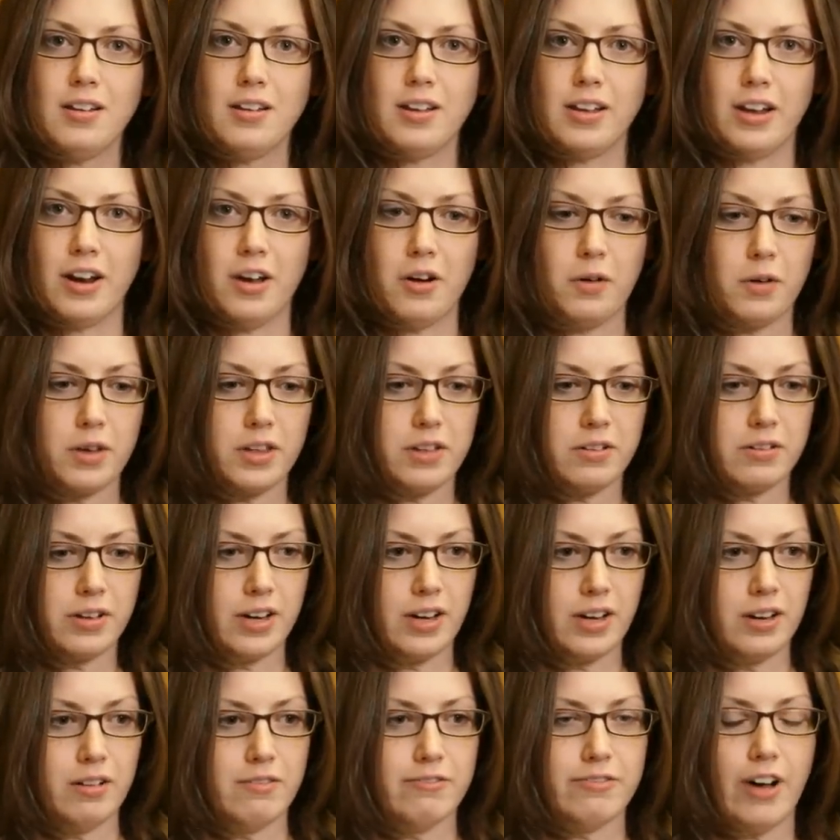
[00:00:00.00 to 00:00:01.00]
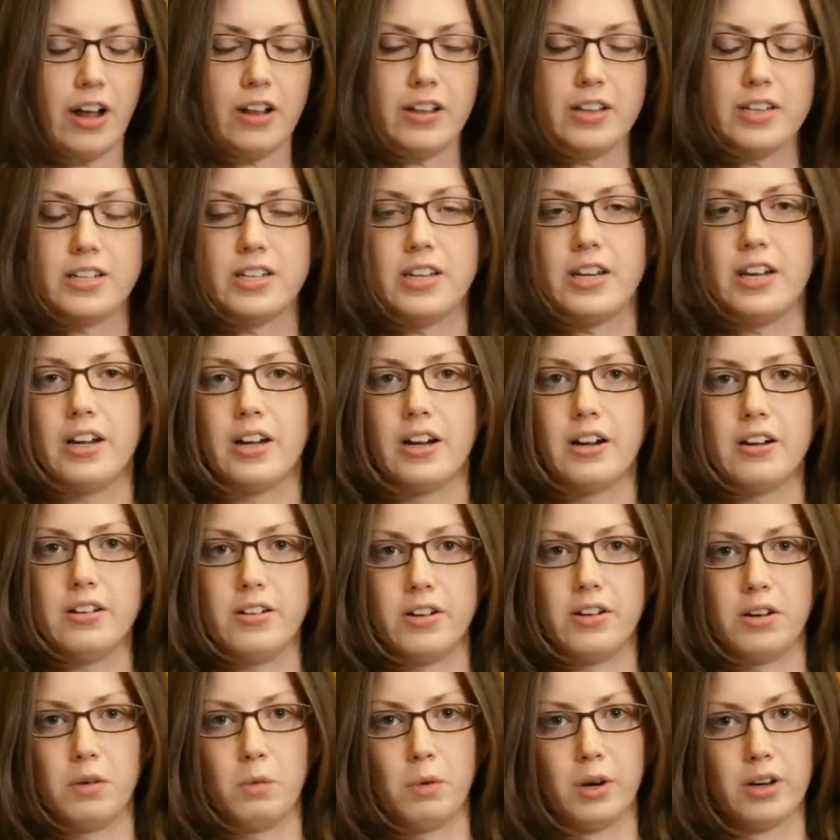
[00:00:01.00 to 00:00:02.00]
You can volunteer,
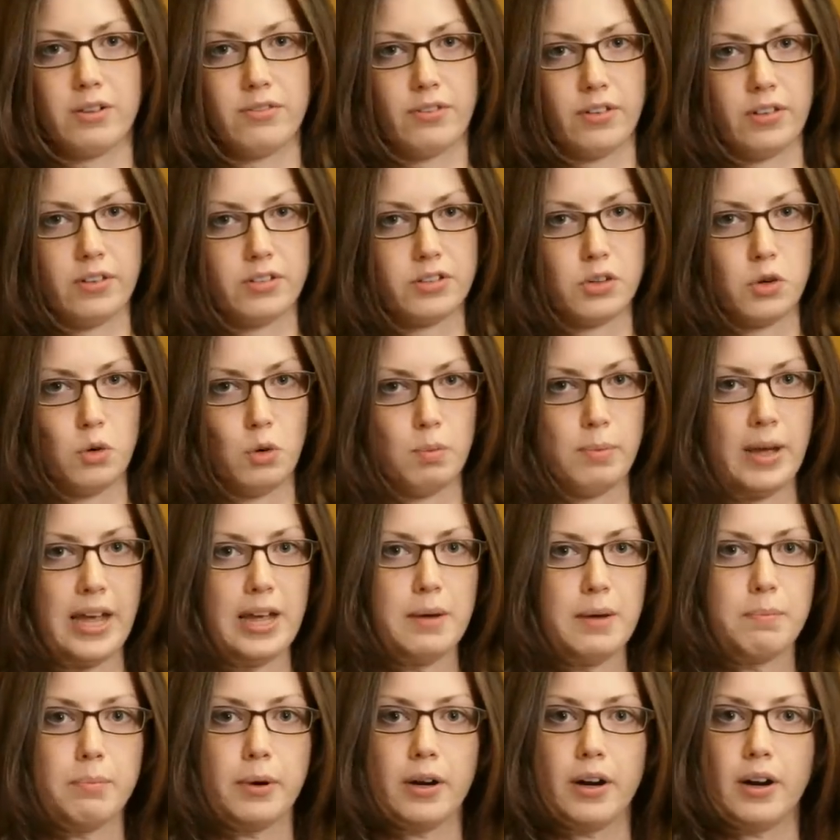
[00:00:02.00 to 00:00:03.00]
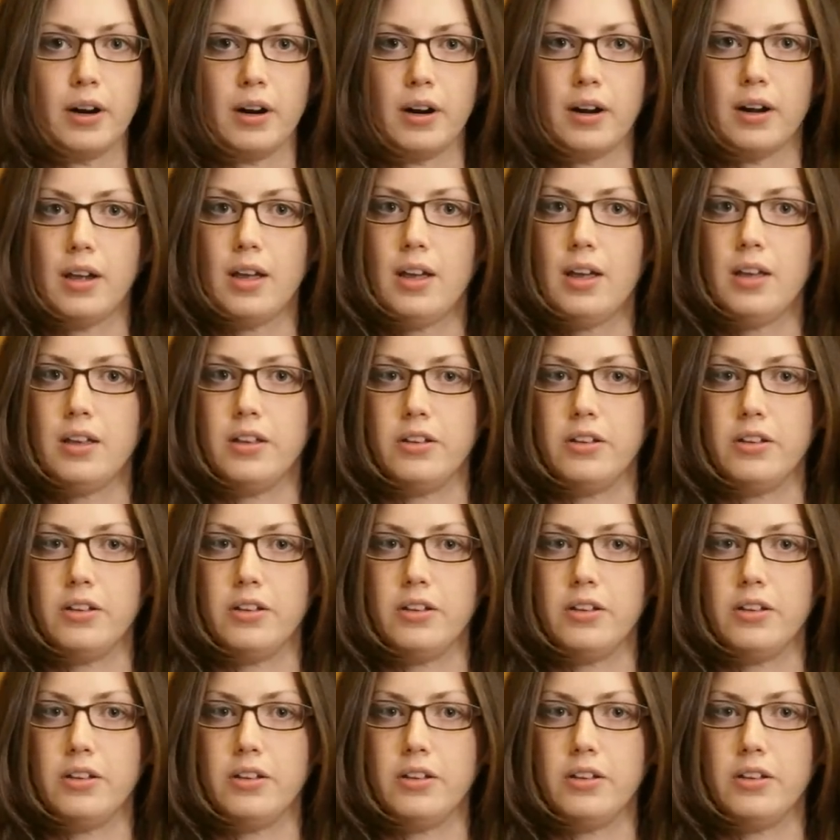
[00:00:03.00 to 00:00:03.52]
you can work for the school paper,